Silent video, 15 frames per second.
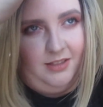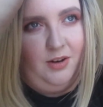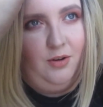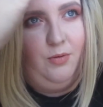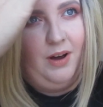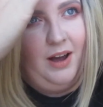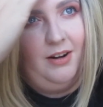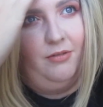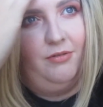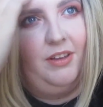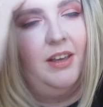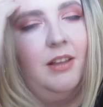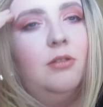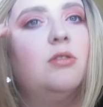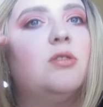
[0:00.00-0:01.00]
though I don't
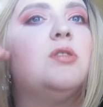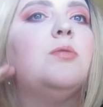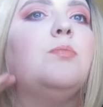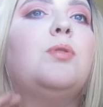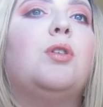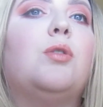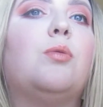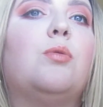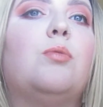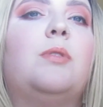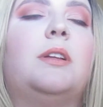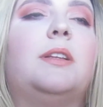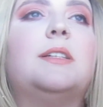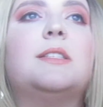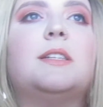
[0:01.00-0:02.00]
think it looks super
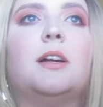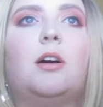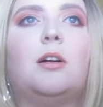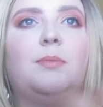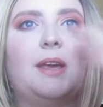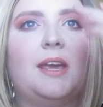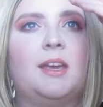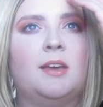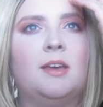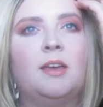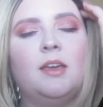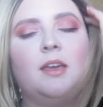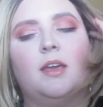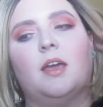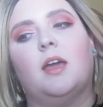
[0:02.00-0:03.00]
realistic on me.
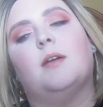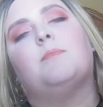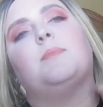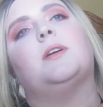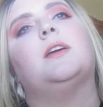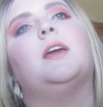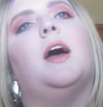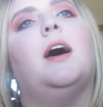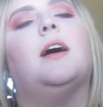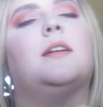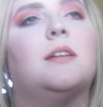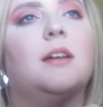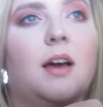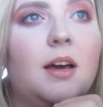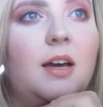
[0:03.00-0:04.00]
But yeah,
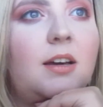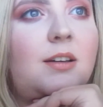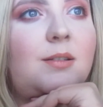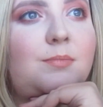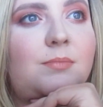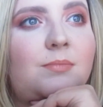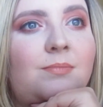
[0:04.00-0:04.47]
a